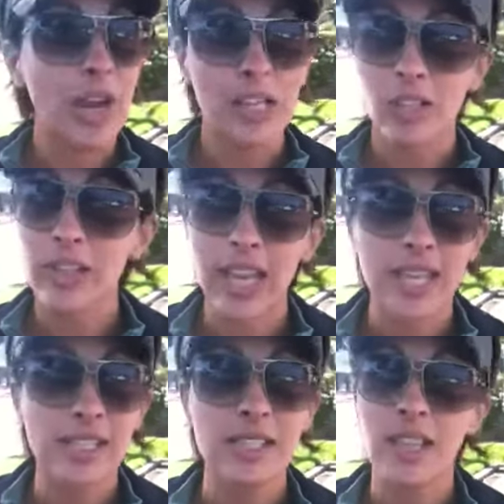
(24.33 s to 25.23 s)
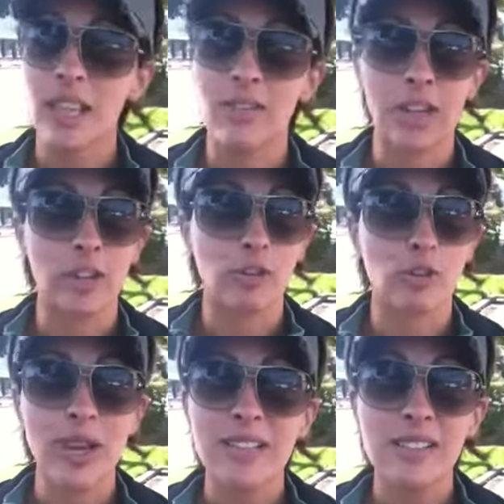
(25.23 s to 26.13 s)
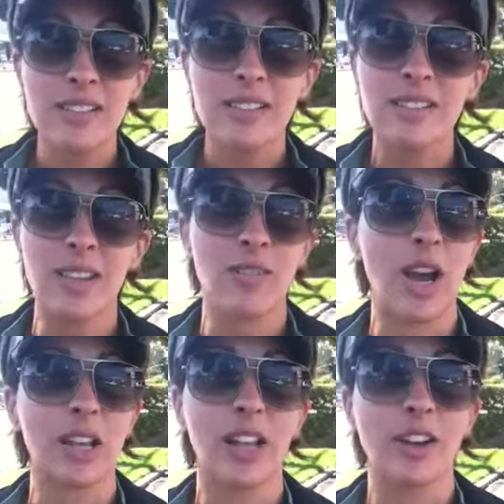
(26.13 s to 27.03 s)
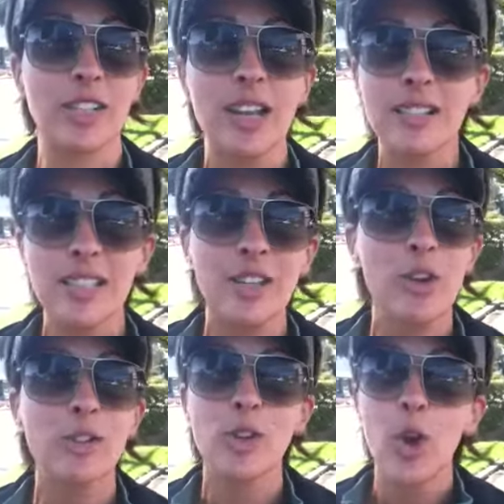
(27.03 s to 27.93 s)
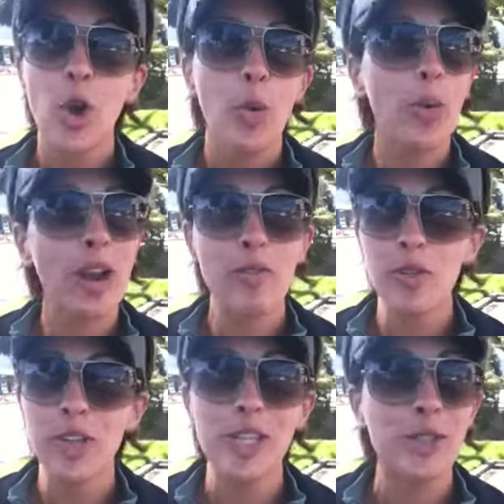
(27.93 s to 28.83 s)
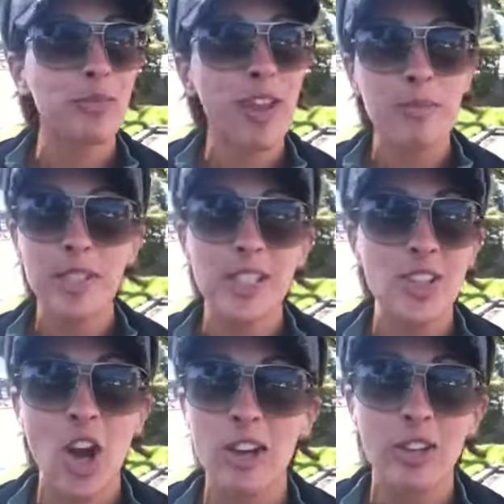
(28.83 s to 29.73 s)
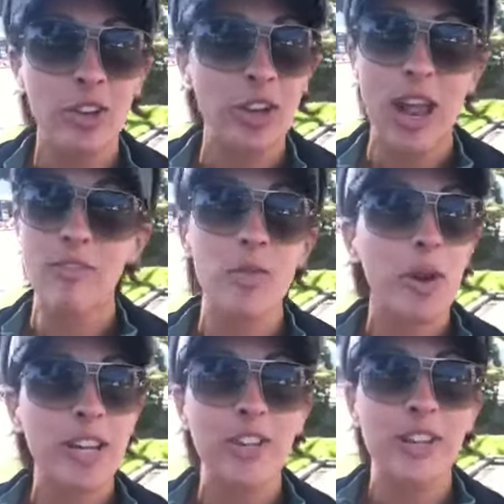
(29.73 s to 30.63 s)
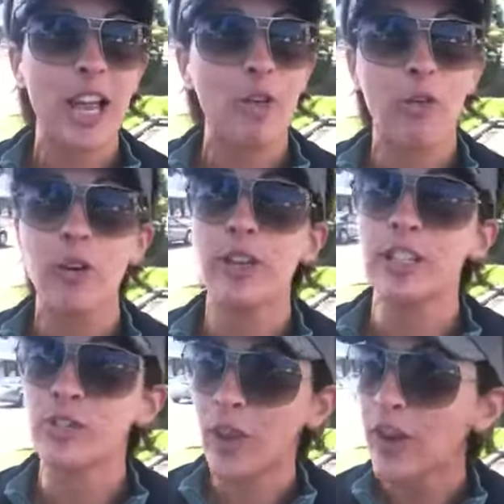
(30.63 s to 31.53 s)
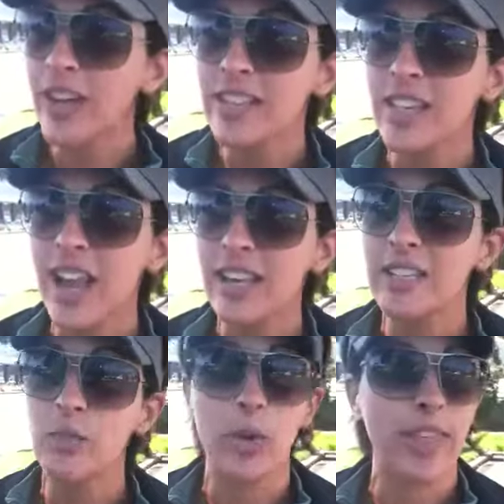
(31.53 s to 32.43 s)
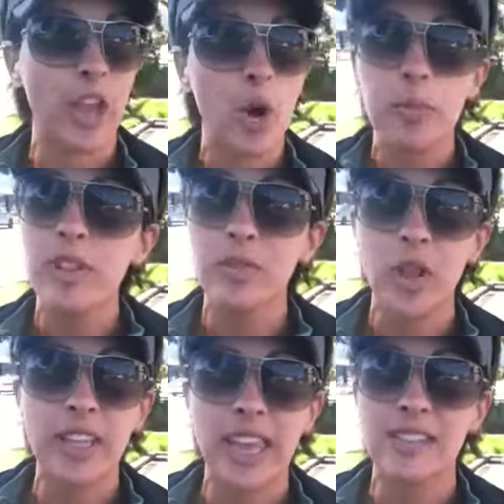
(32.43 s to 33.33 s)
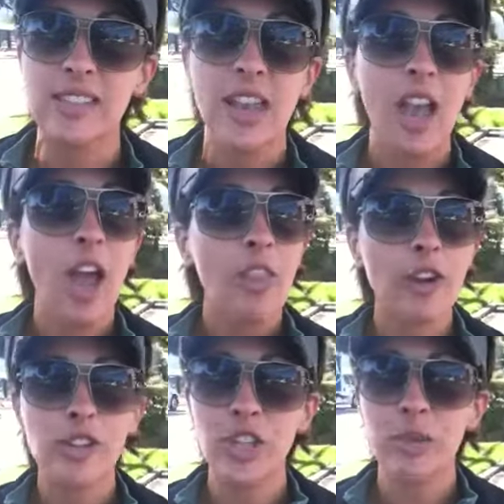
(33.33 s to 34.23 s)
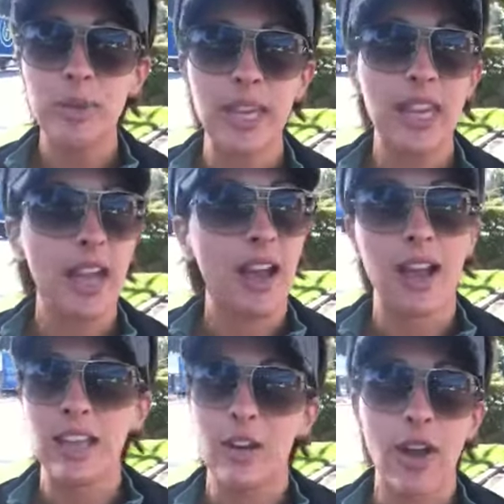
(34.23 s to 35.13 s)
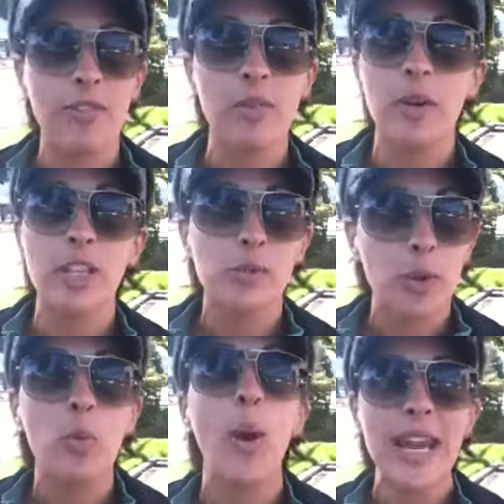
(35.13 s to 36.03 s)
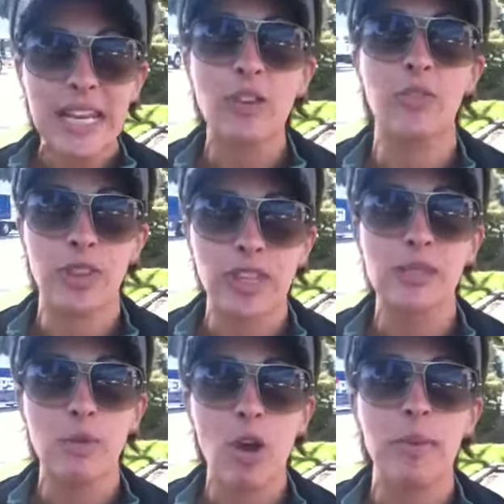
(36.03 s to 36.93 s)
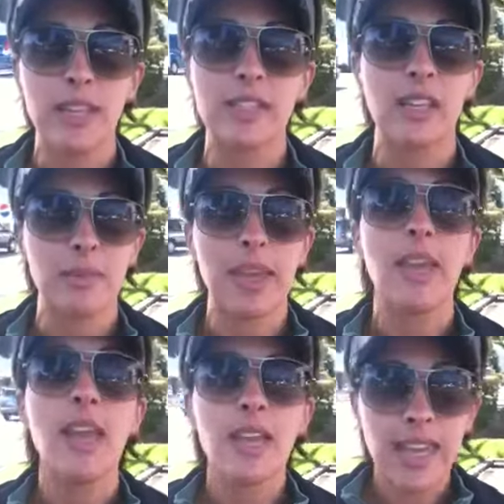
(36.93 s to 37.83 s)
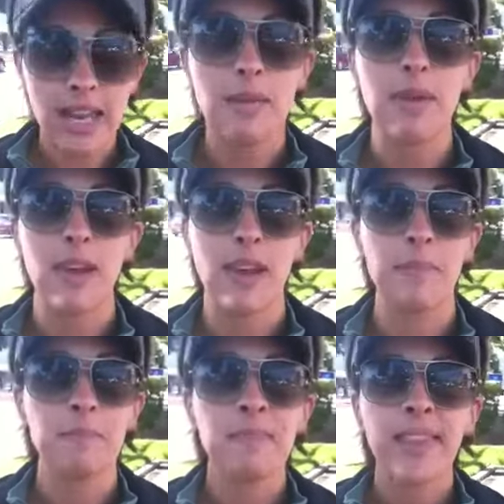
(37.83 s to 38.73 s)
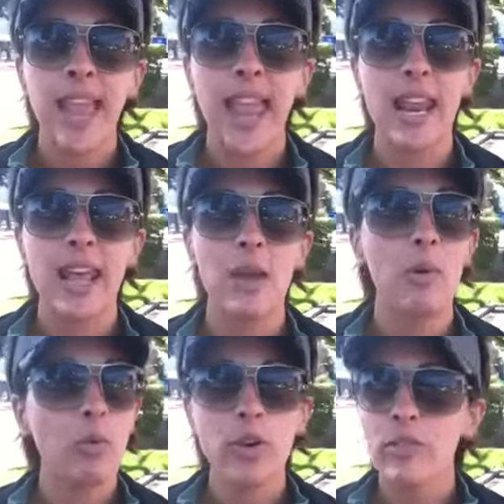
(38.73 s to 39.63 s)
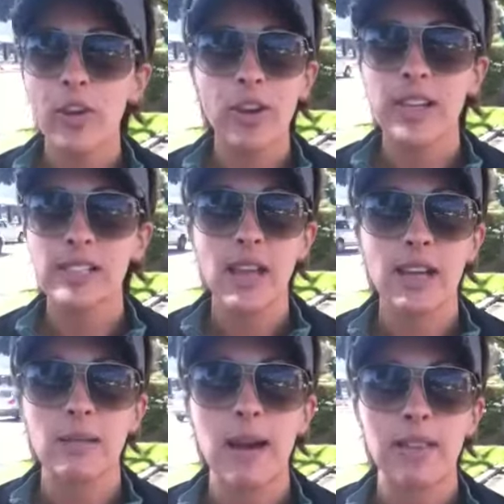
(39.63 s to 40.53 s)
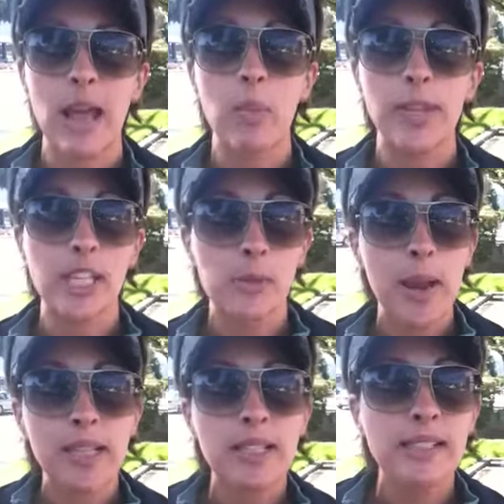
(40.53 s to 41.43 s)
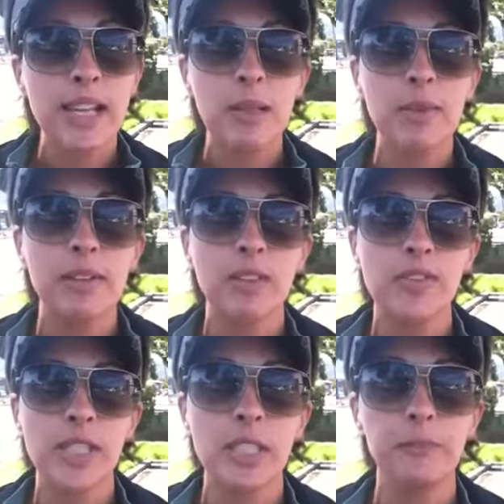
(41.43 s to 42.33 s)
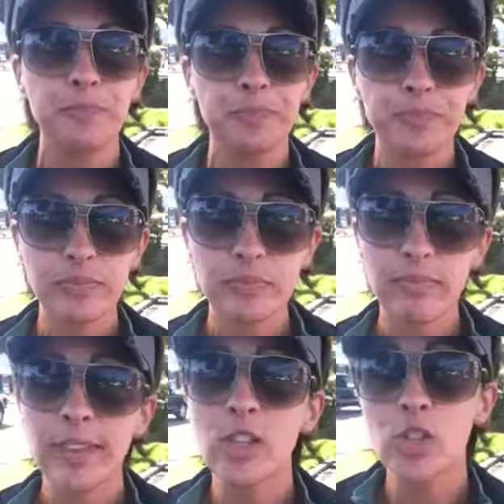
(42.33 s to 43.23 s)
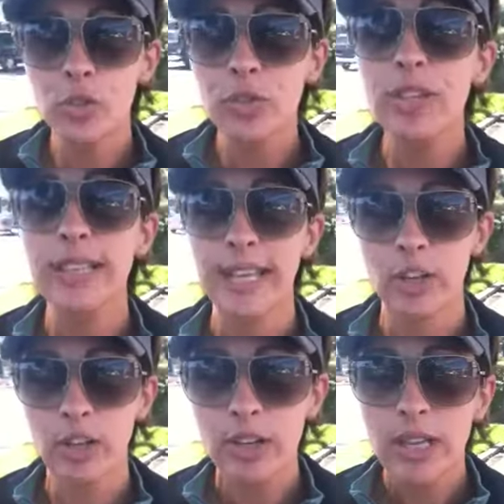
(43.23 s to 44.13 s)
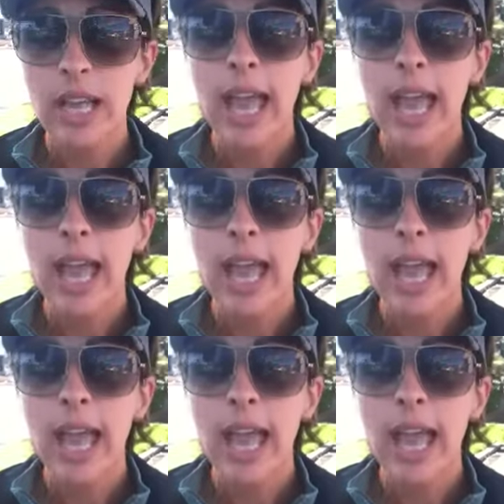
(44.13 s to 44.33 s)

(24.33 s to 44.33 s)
They've got their cakes, they've got their dresses, they've got their tuxedos whatever it is. Family is on alert. Everyone here in California is very excited when they open the floodgates. There's going to be, uh, you know, everyone that's been waiting for this moment is going to be getting married. And um, we're very excited about that. We expect the stay to be lifted sooner than later.